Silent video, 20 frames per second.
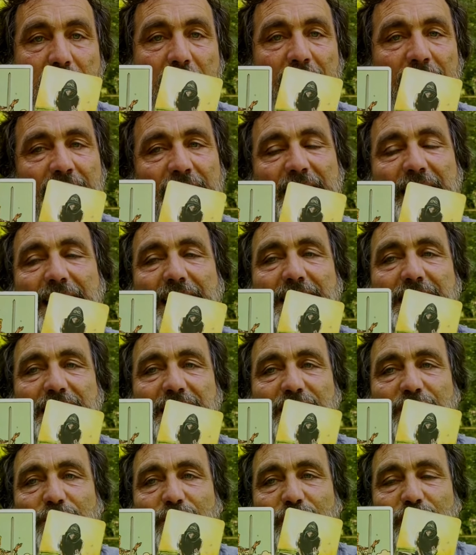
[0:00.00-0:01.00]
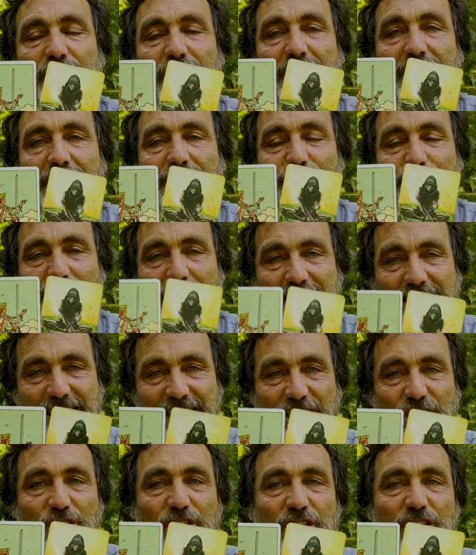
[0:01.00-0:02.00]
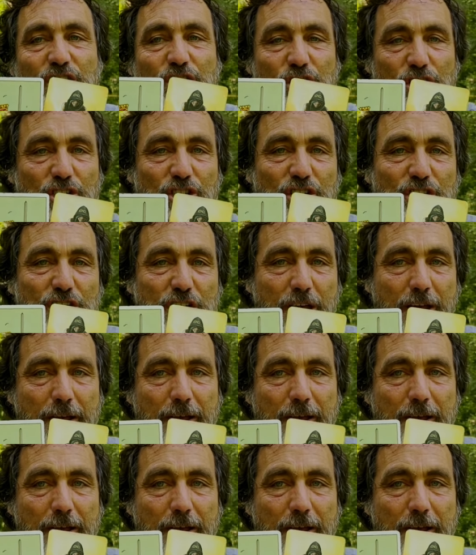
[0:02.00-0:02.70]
And I think it's the transition is just